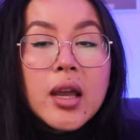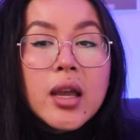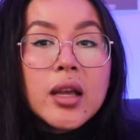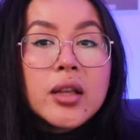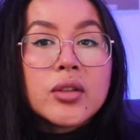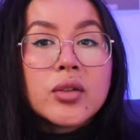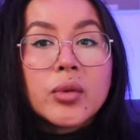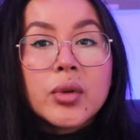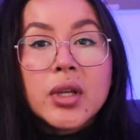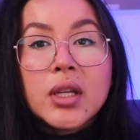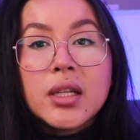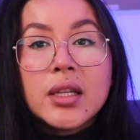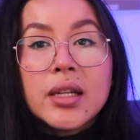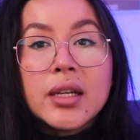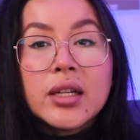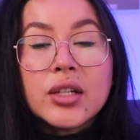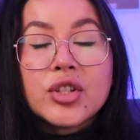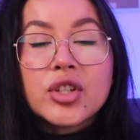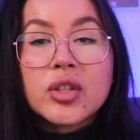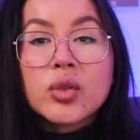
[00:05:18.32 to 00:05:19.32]
And so he
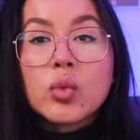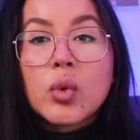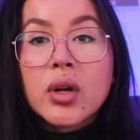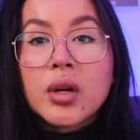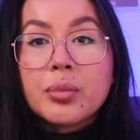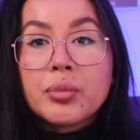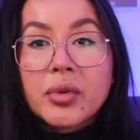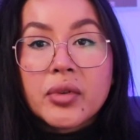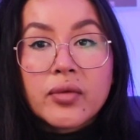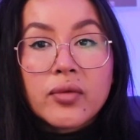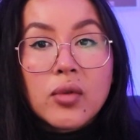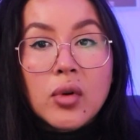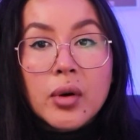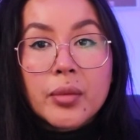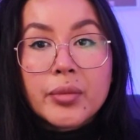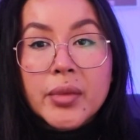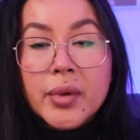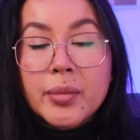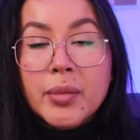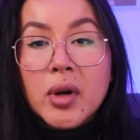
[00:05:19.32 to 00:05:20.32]
didn't just want to
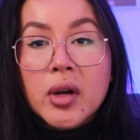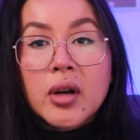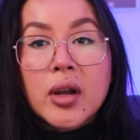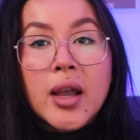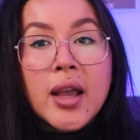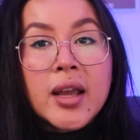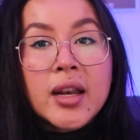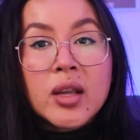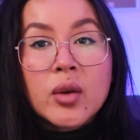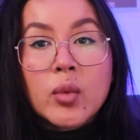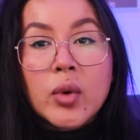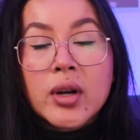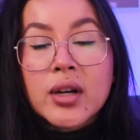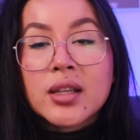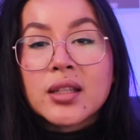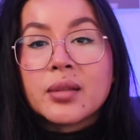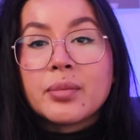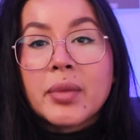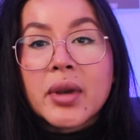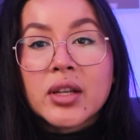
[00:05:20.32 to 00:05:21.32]
perform them on anyone,
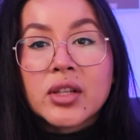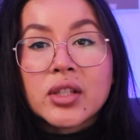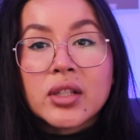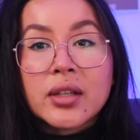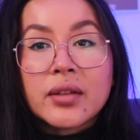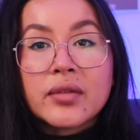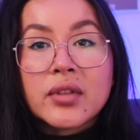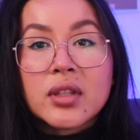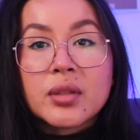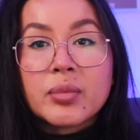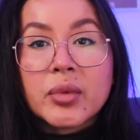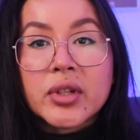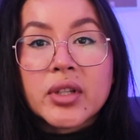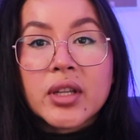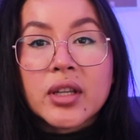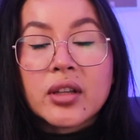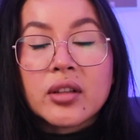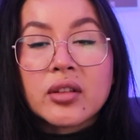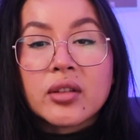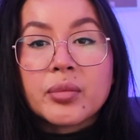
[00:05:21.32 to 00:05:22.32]
especially if this
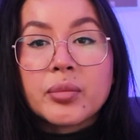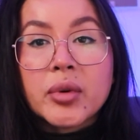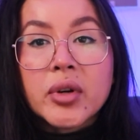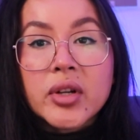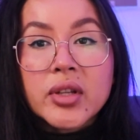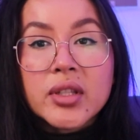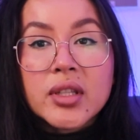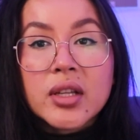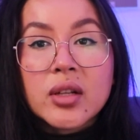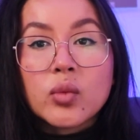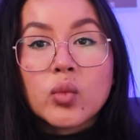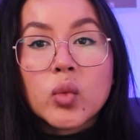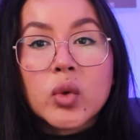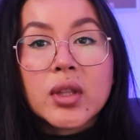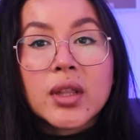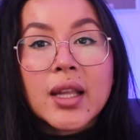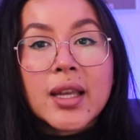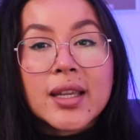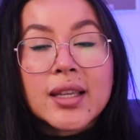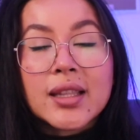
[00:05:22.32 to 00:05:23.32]
particular person
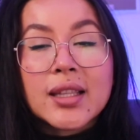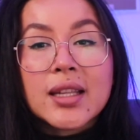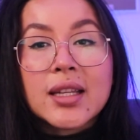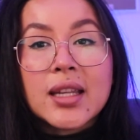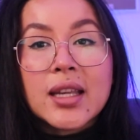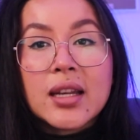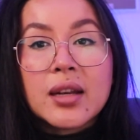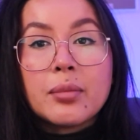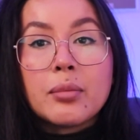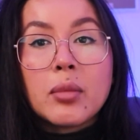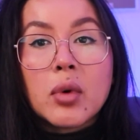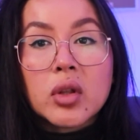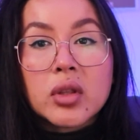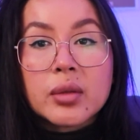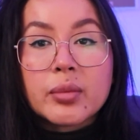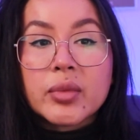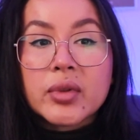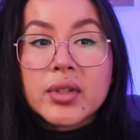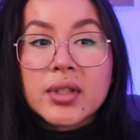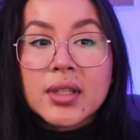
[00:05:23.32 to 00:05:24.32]
would likely need
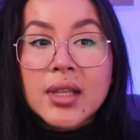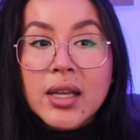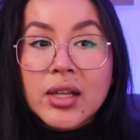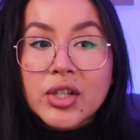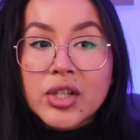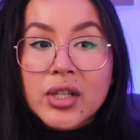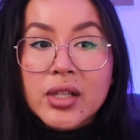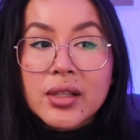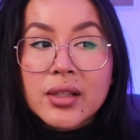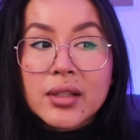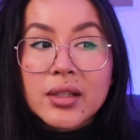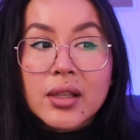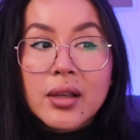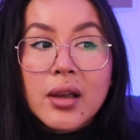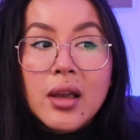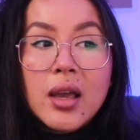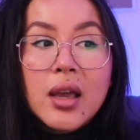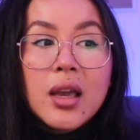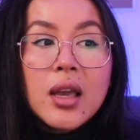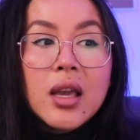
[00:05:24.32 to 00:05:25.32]
multiple sessions.
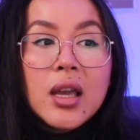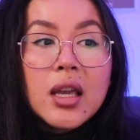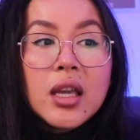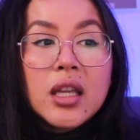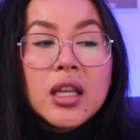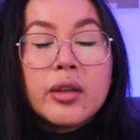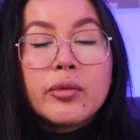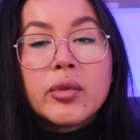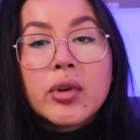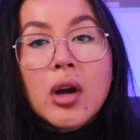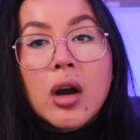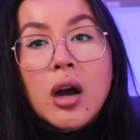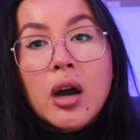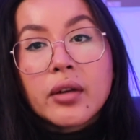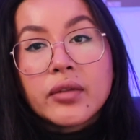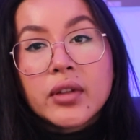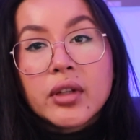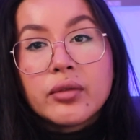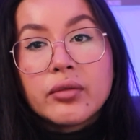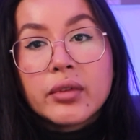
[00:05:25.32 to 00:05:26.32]
He would
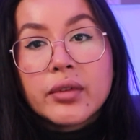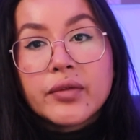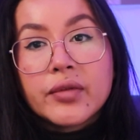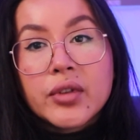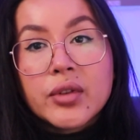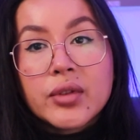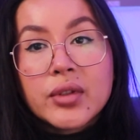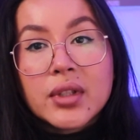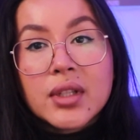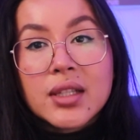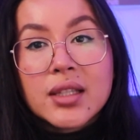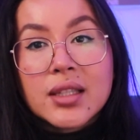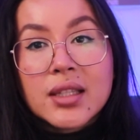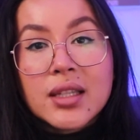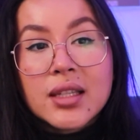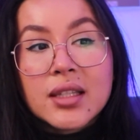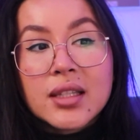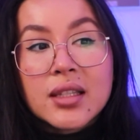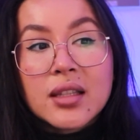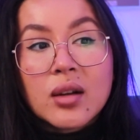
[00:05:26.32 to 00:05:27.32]
often refuse to
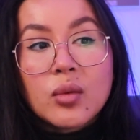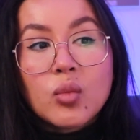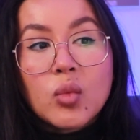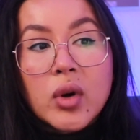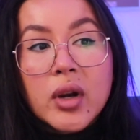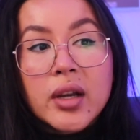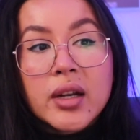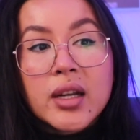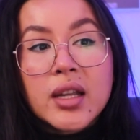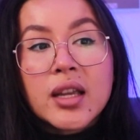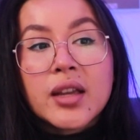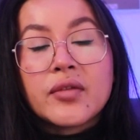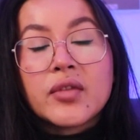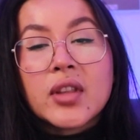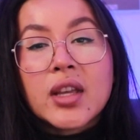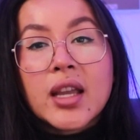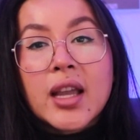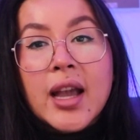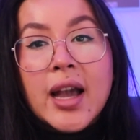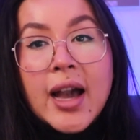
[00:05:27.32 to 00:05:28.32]
see someone if
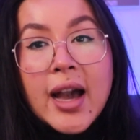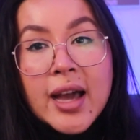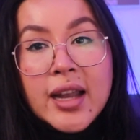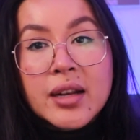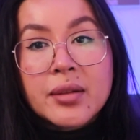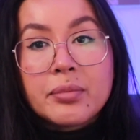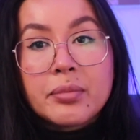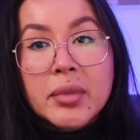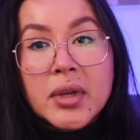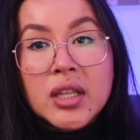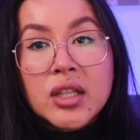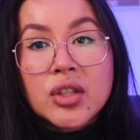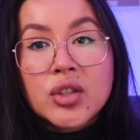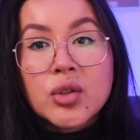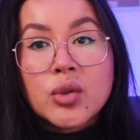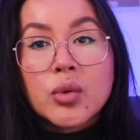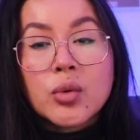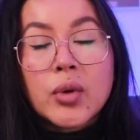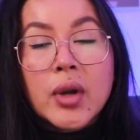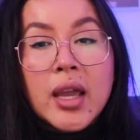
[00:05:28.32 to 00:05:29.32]
they hadn't been
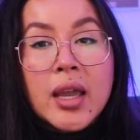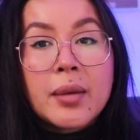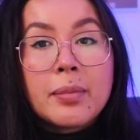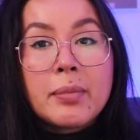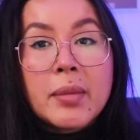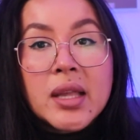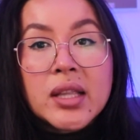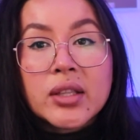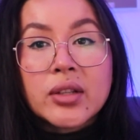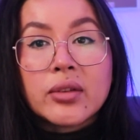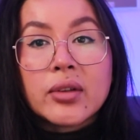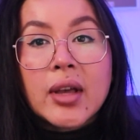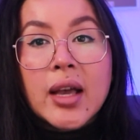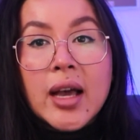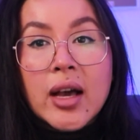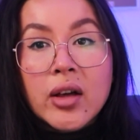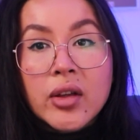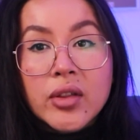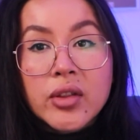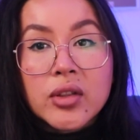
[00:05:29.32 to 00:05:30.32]
to a mental
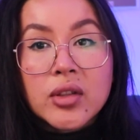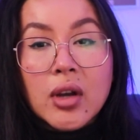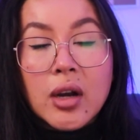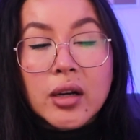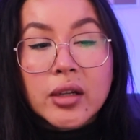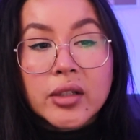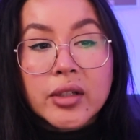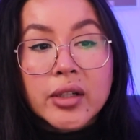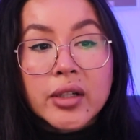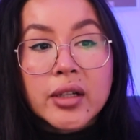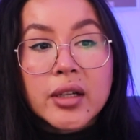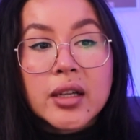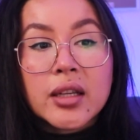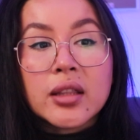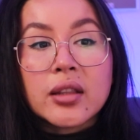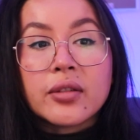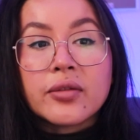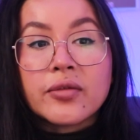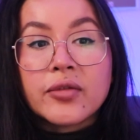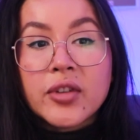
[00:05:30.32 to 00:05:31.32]
health doctor
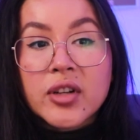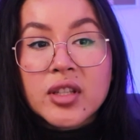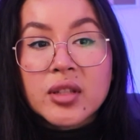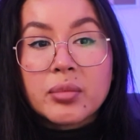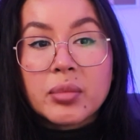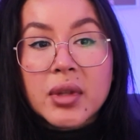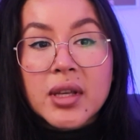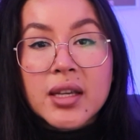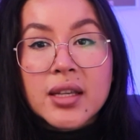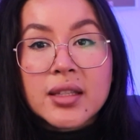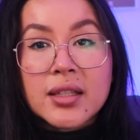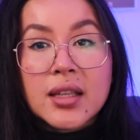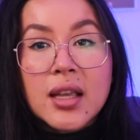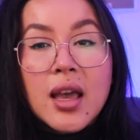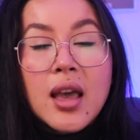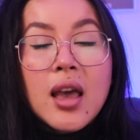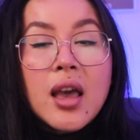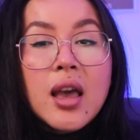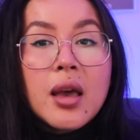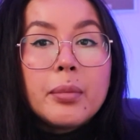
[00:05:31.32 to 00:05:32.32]
in the first place,
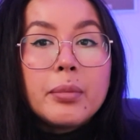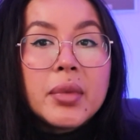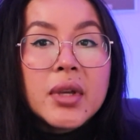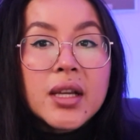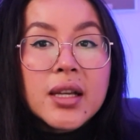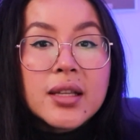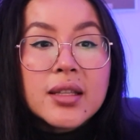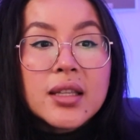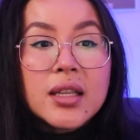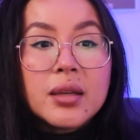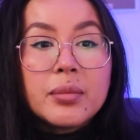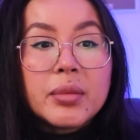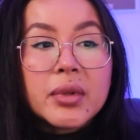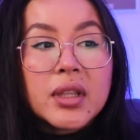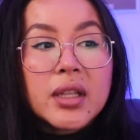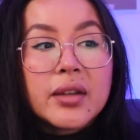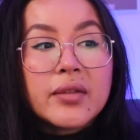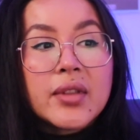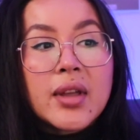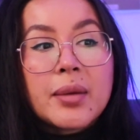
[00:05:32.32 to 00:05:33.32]
because he
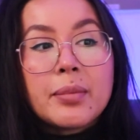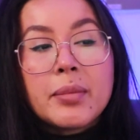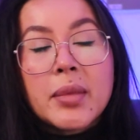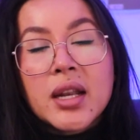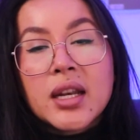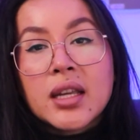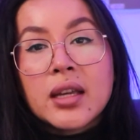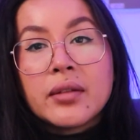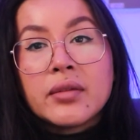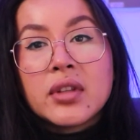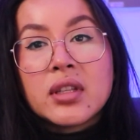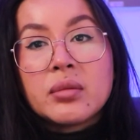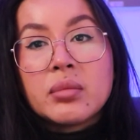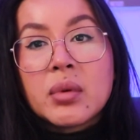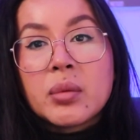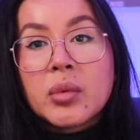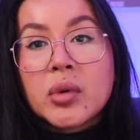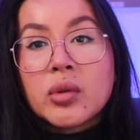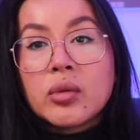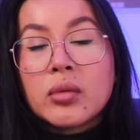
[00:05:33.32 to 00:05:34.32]
believed that many of these
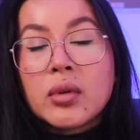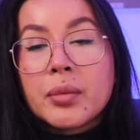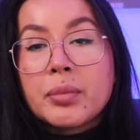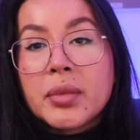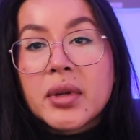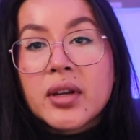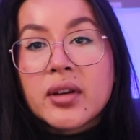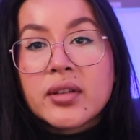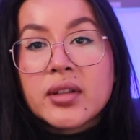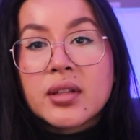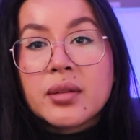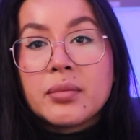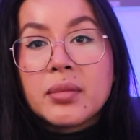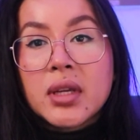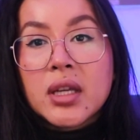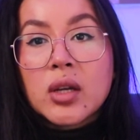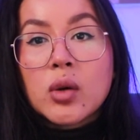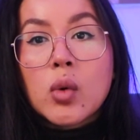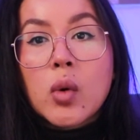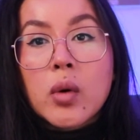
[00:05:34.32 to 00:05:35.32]
people who appeared to
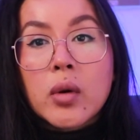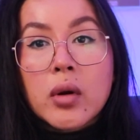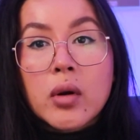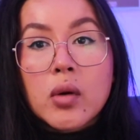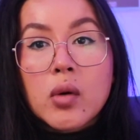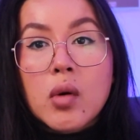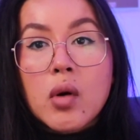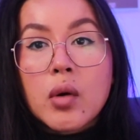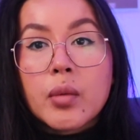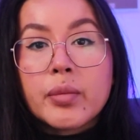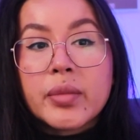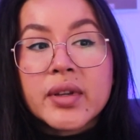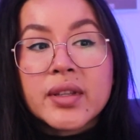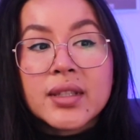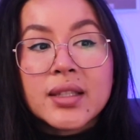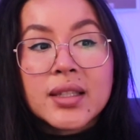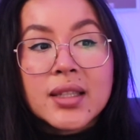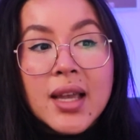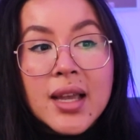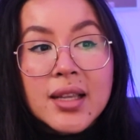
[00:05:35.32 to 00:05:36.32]
be quote unquote
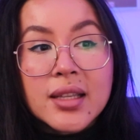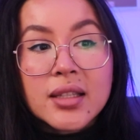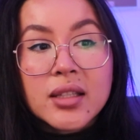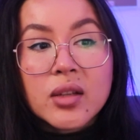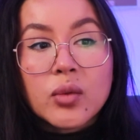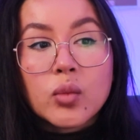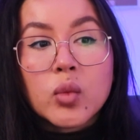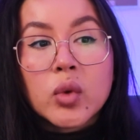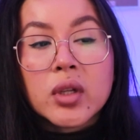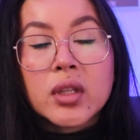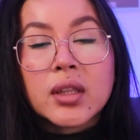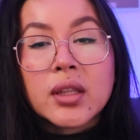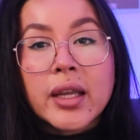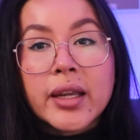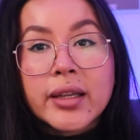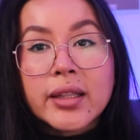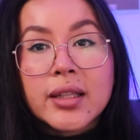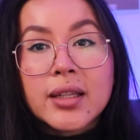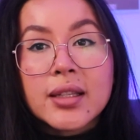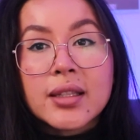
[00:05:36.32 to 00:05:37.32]
possessed were
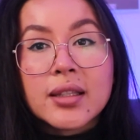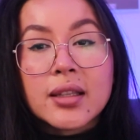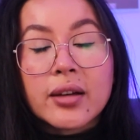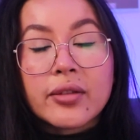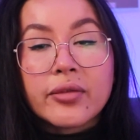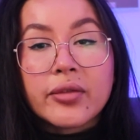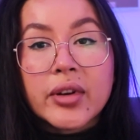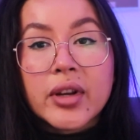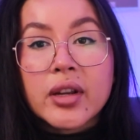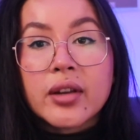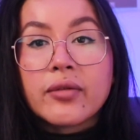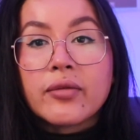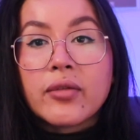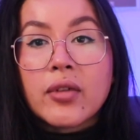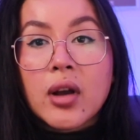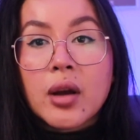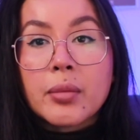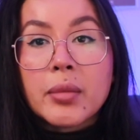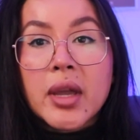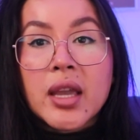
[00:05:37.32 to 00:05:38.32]
likely suffering
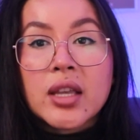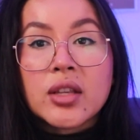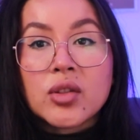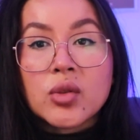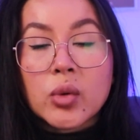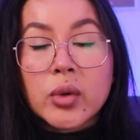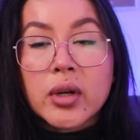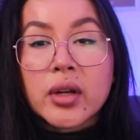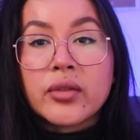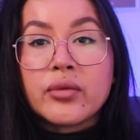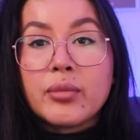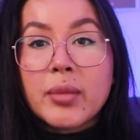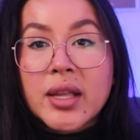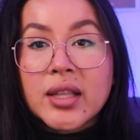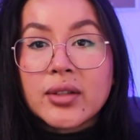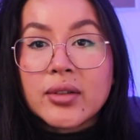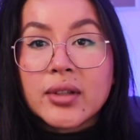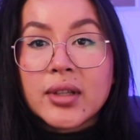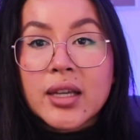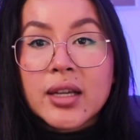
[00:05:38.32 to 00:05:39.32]
from a sort of
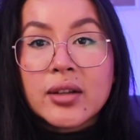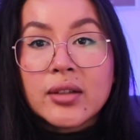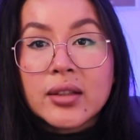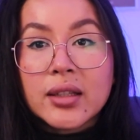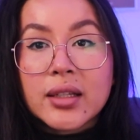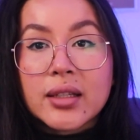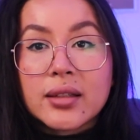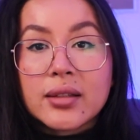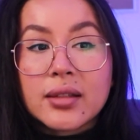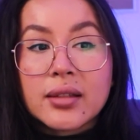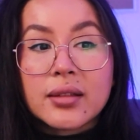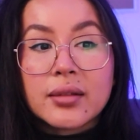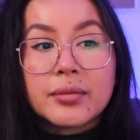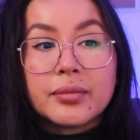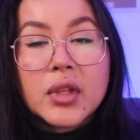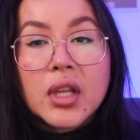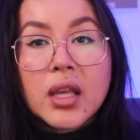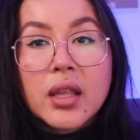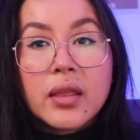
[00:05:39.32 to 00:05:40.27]
mental illness.